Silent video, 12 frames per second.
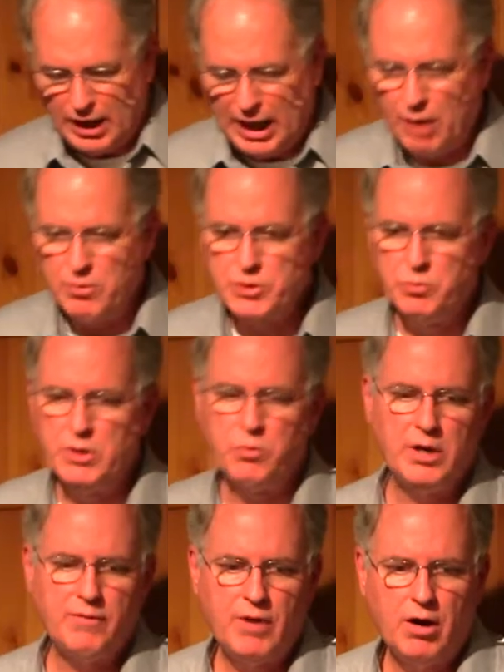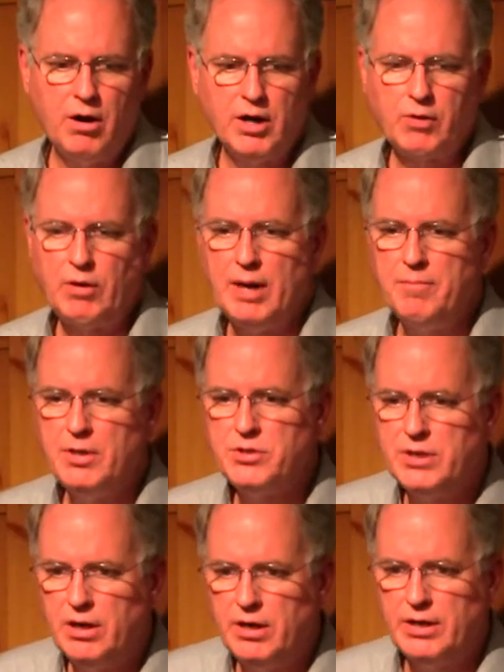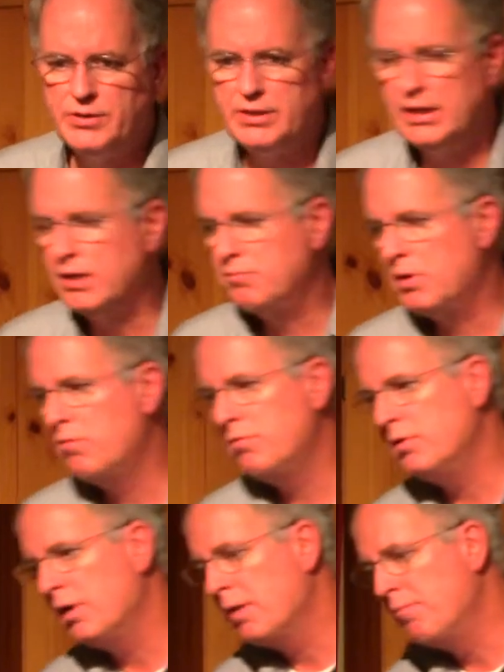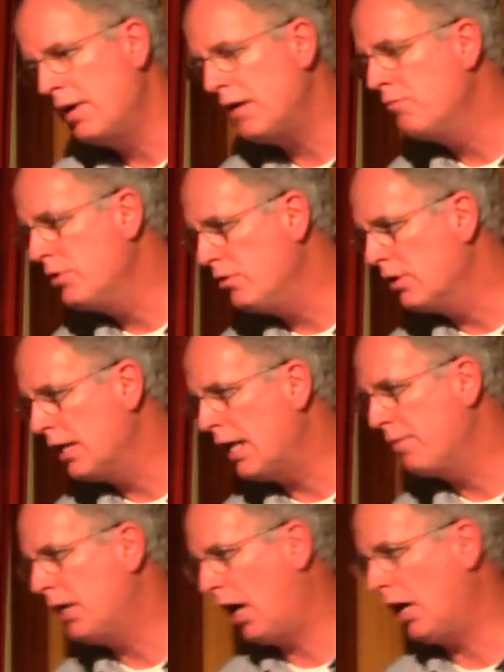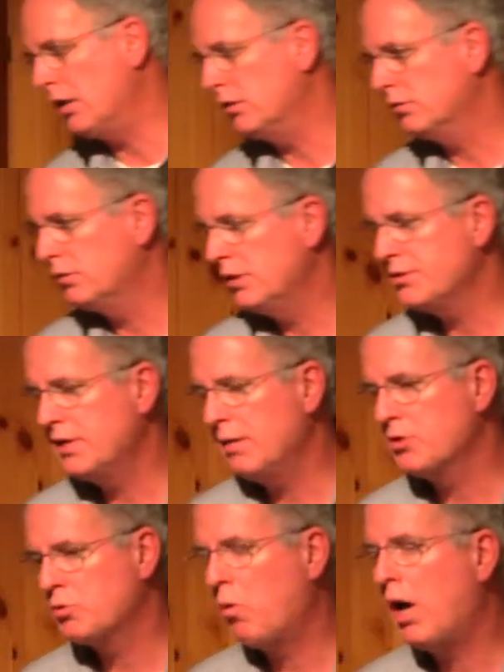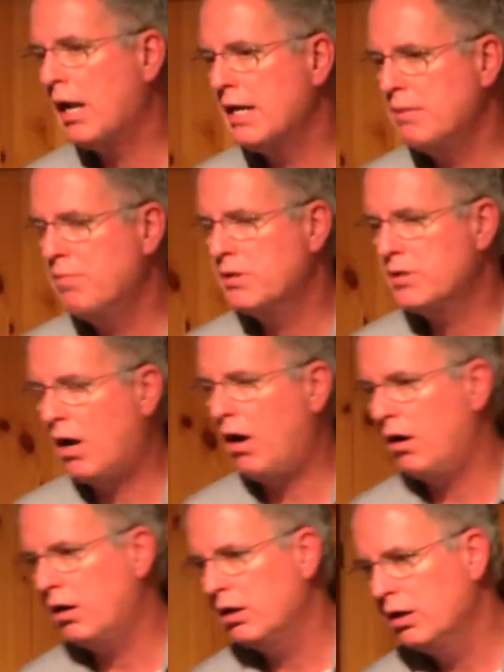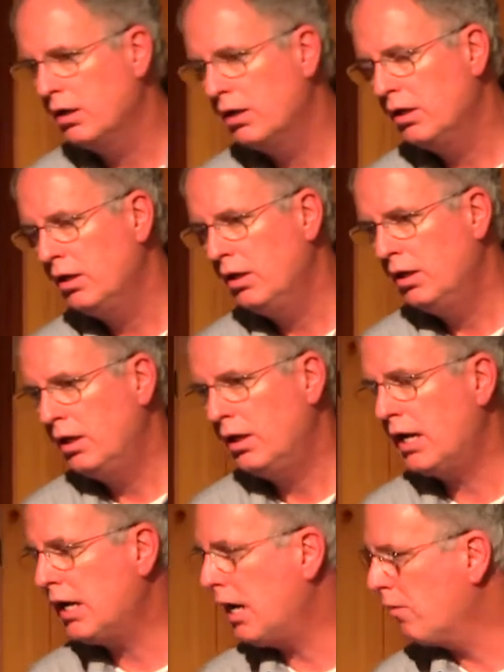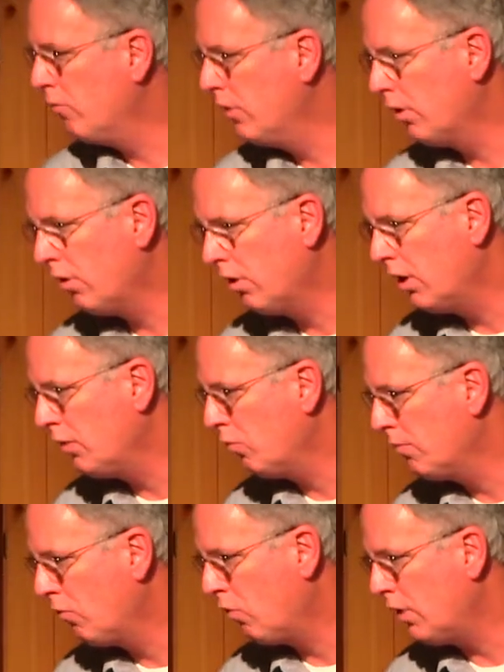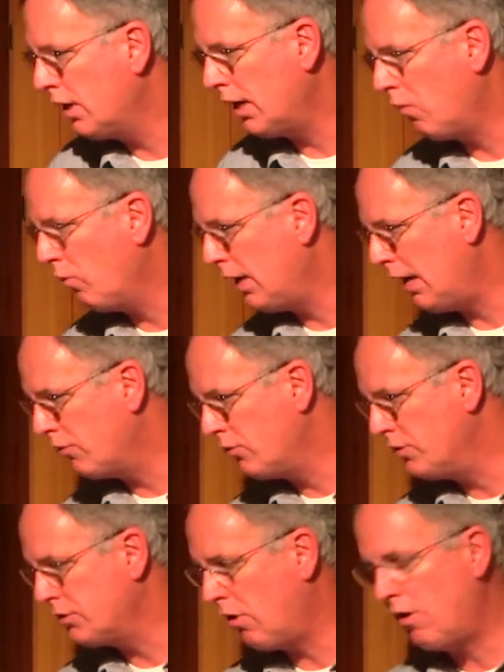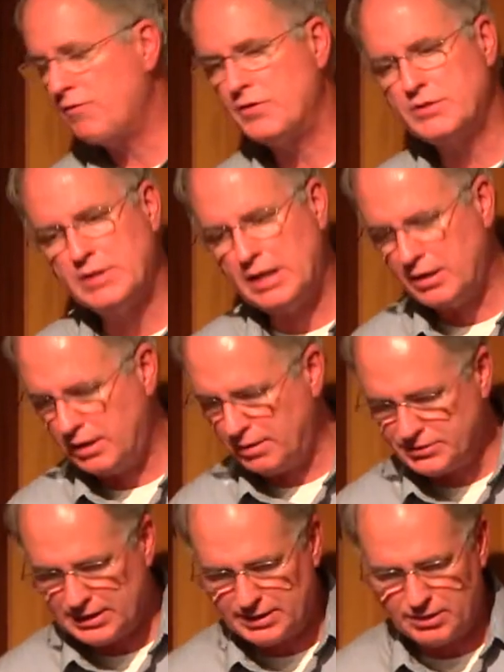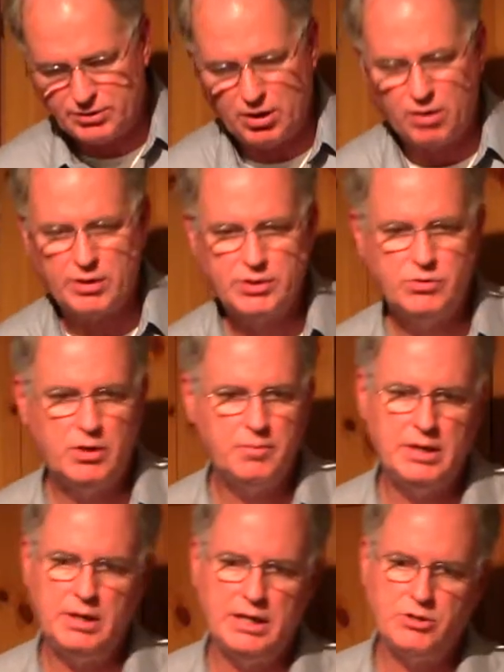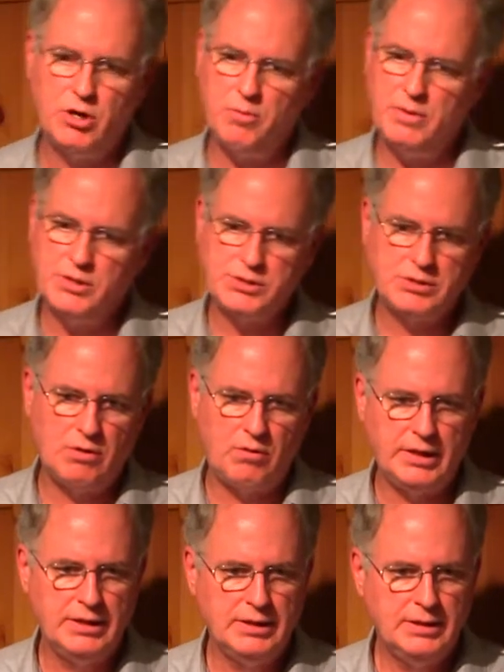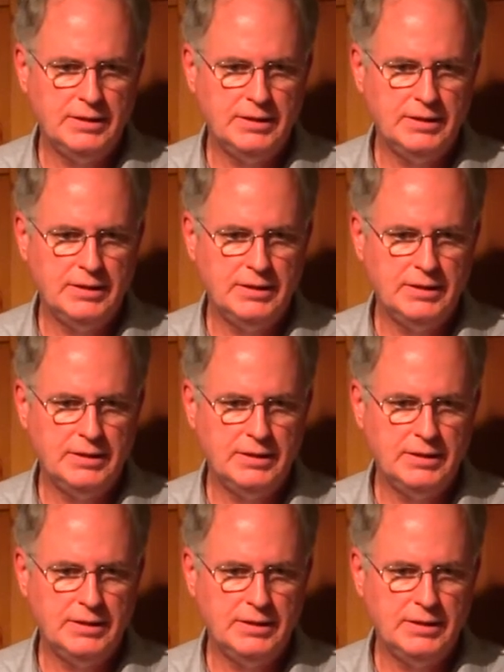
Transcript: I was with one of our Heart Cry missionaries in Beirut, Lebanon. His name was Walid Batar. And I got up real early one morning and I went out to his office and I, I sat there talking to him and he, he told me this story